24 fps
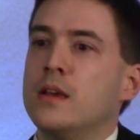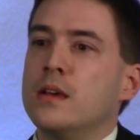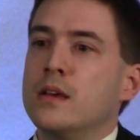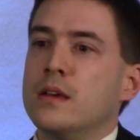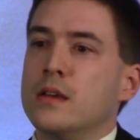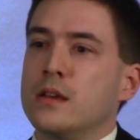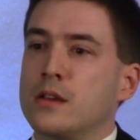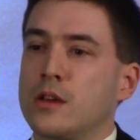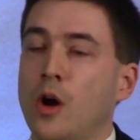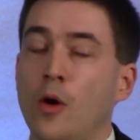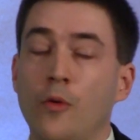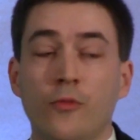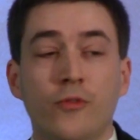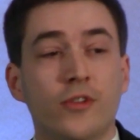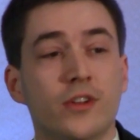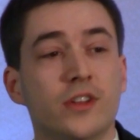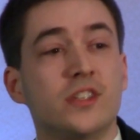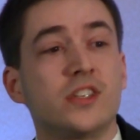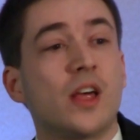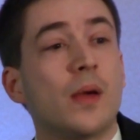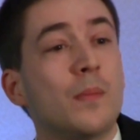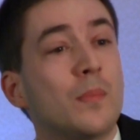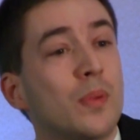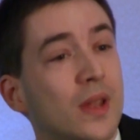Conference,
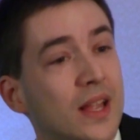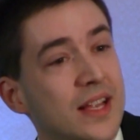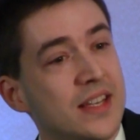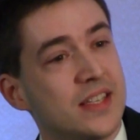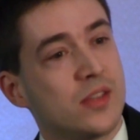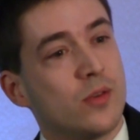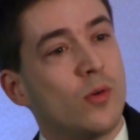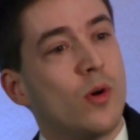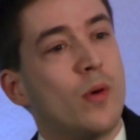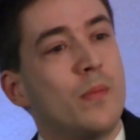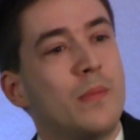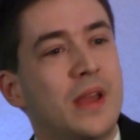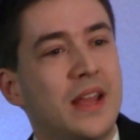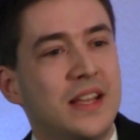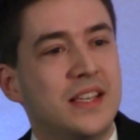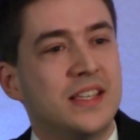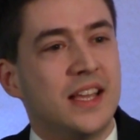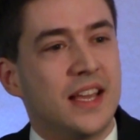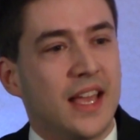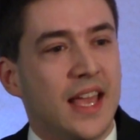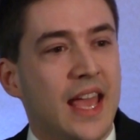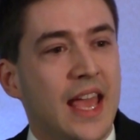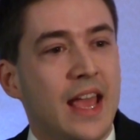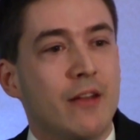I'm pleased that we're
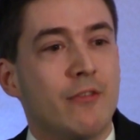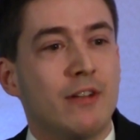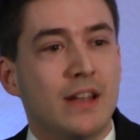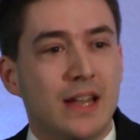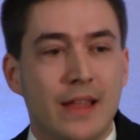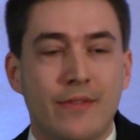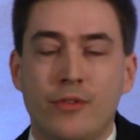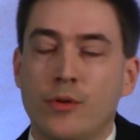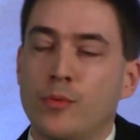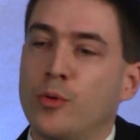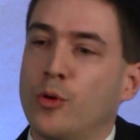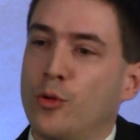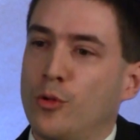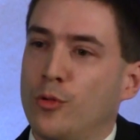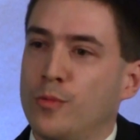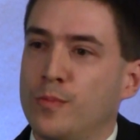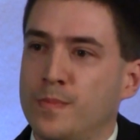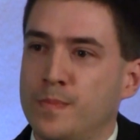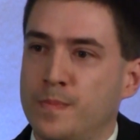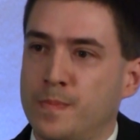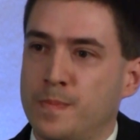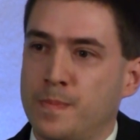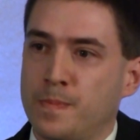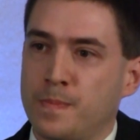meeting here in Liverpool,
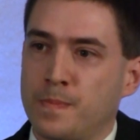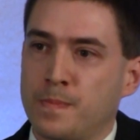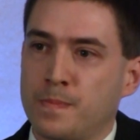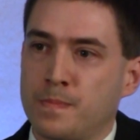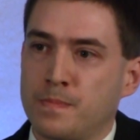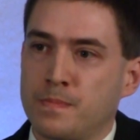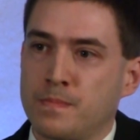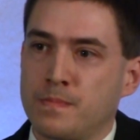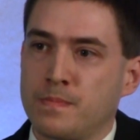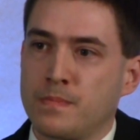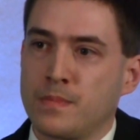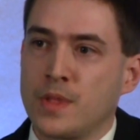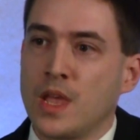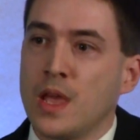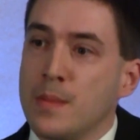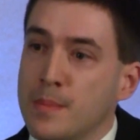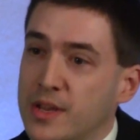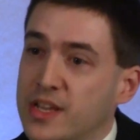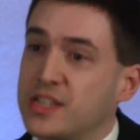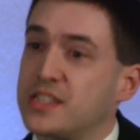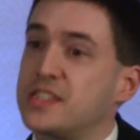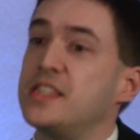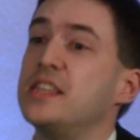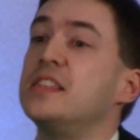
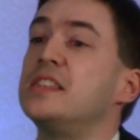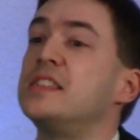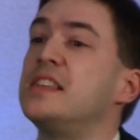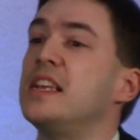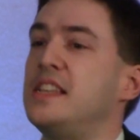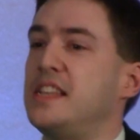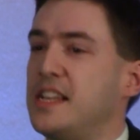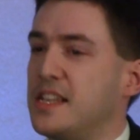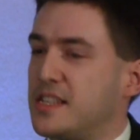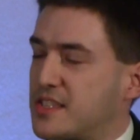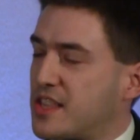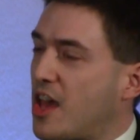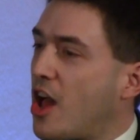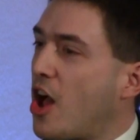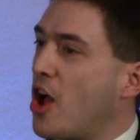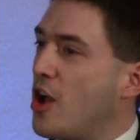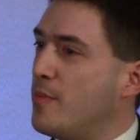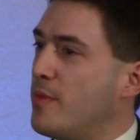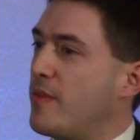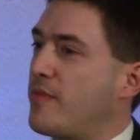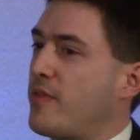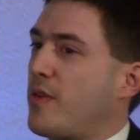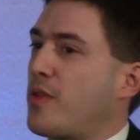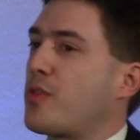because this city is the home
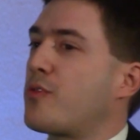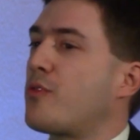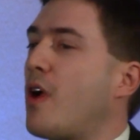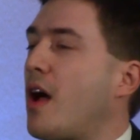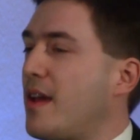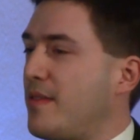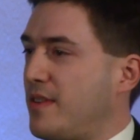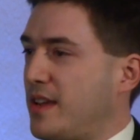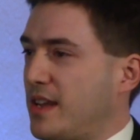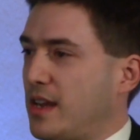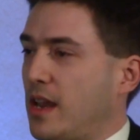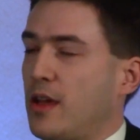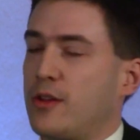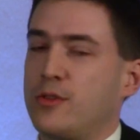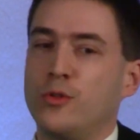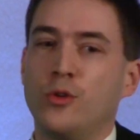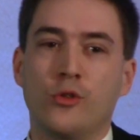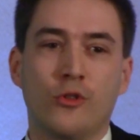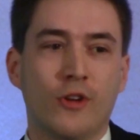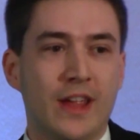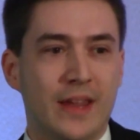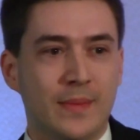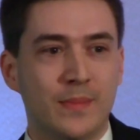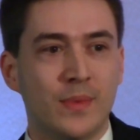of a thriving local
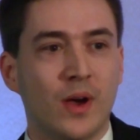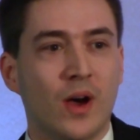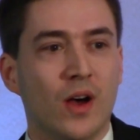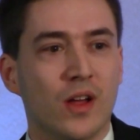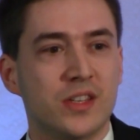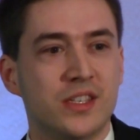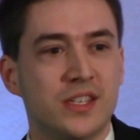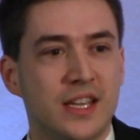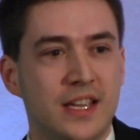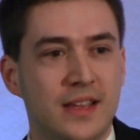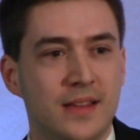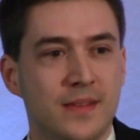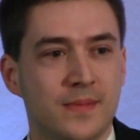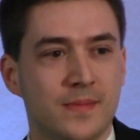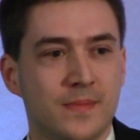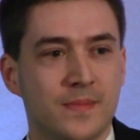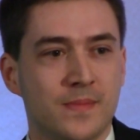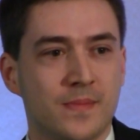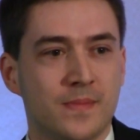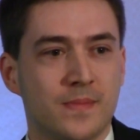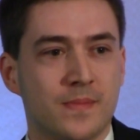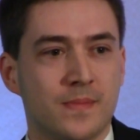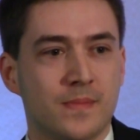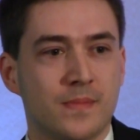Green Party.
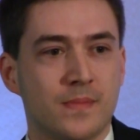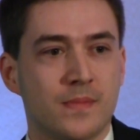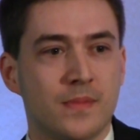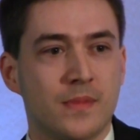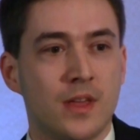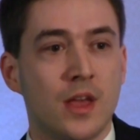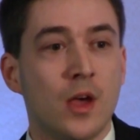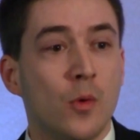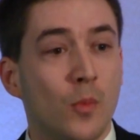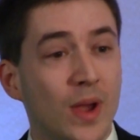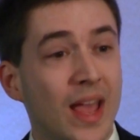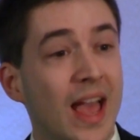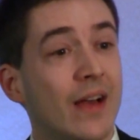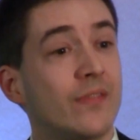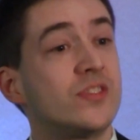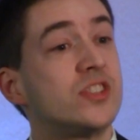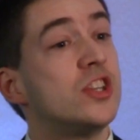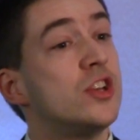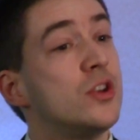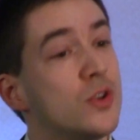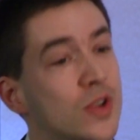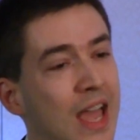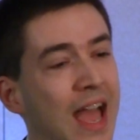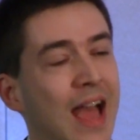We have
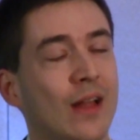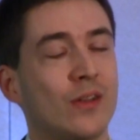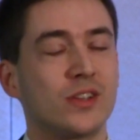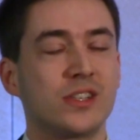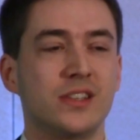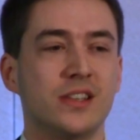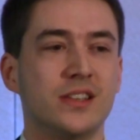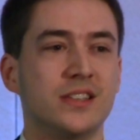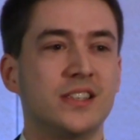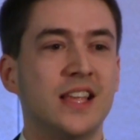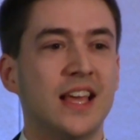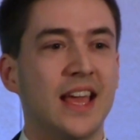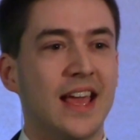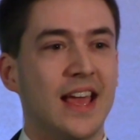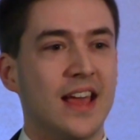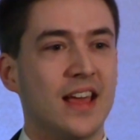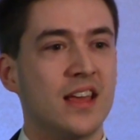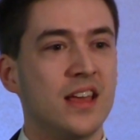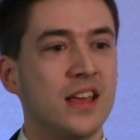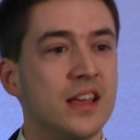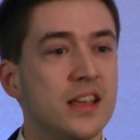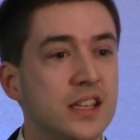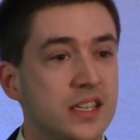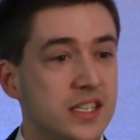two councillors here,
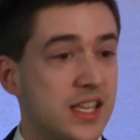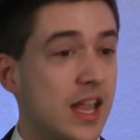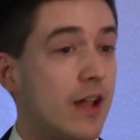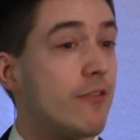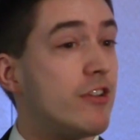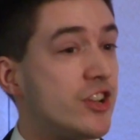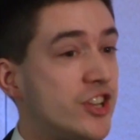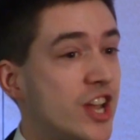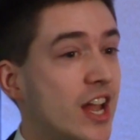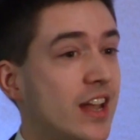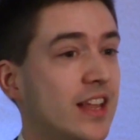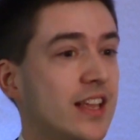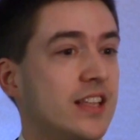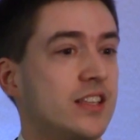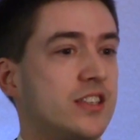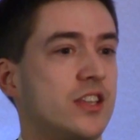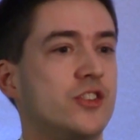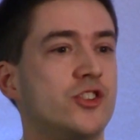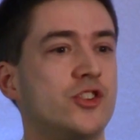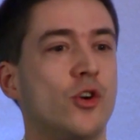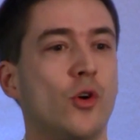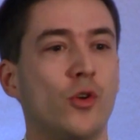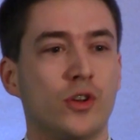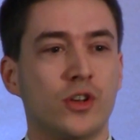Sarah Jennings and
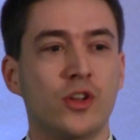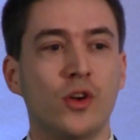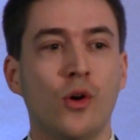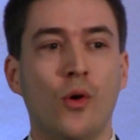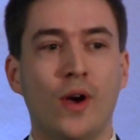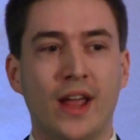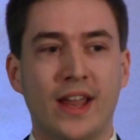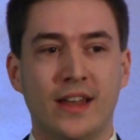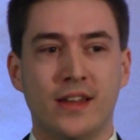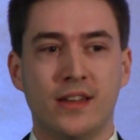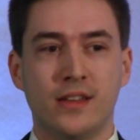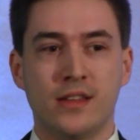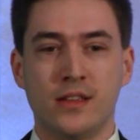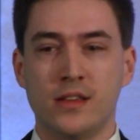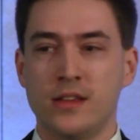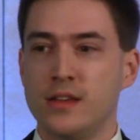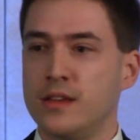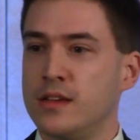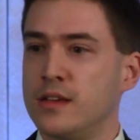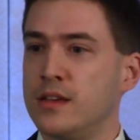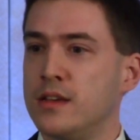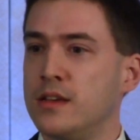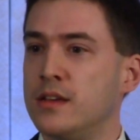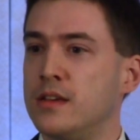John Coyne,
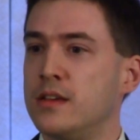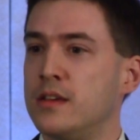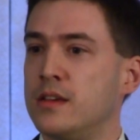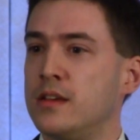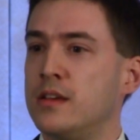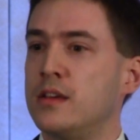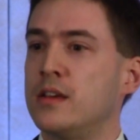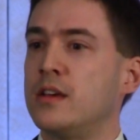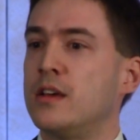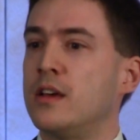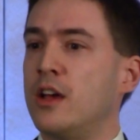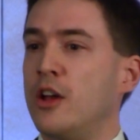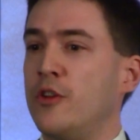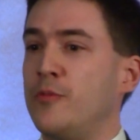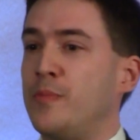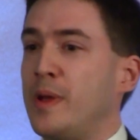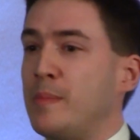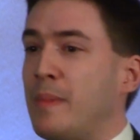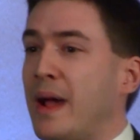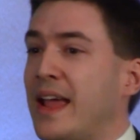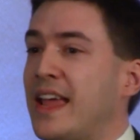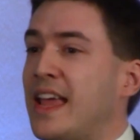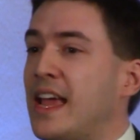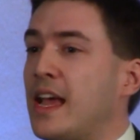who've been
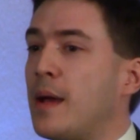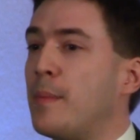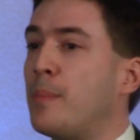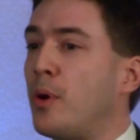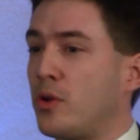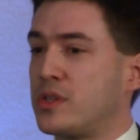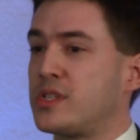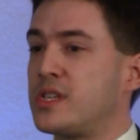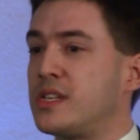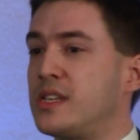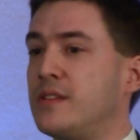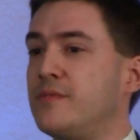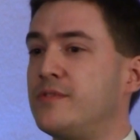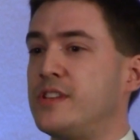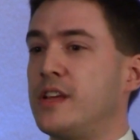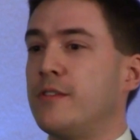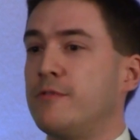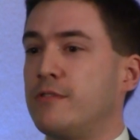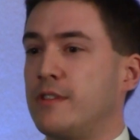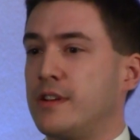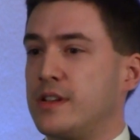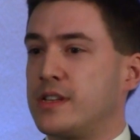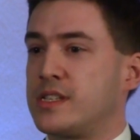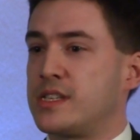making a positive
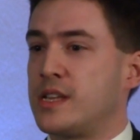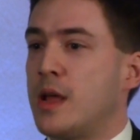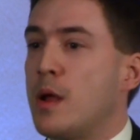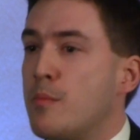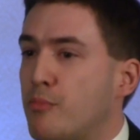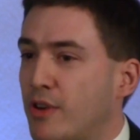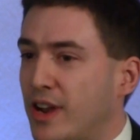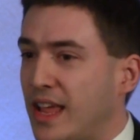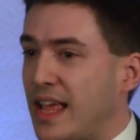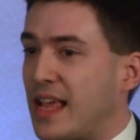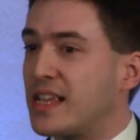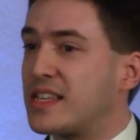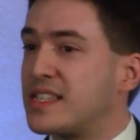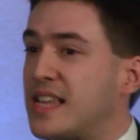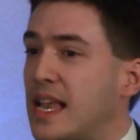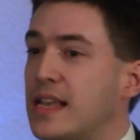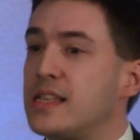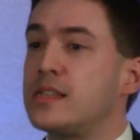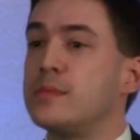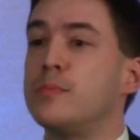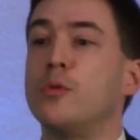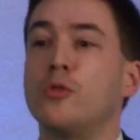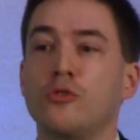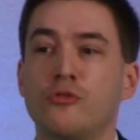difference, bringing
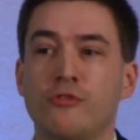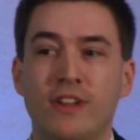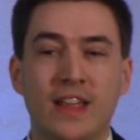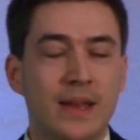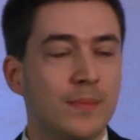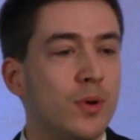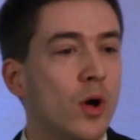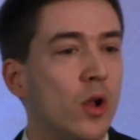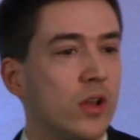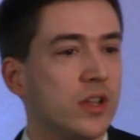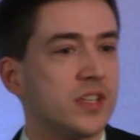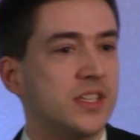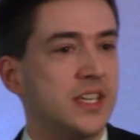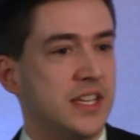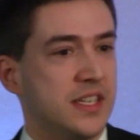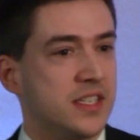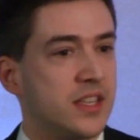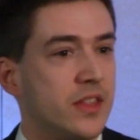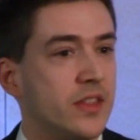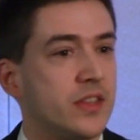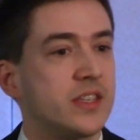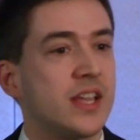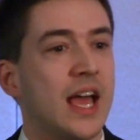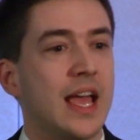sensible green policies to
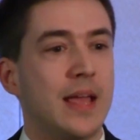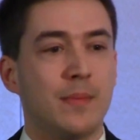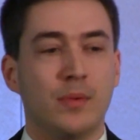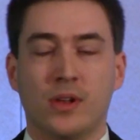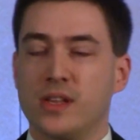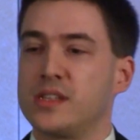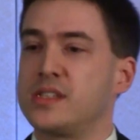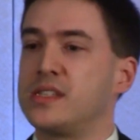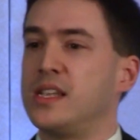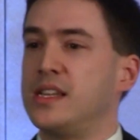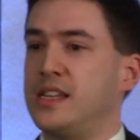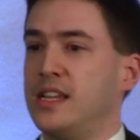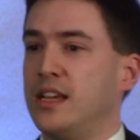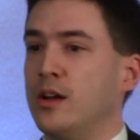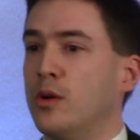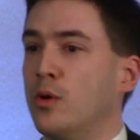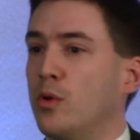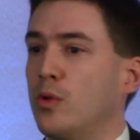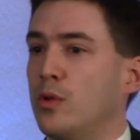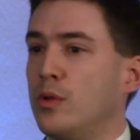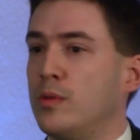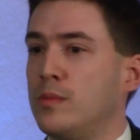the table at City Hall.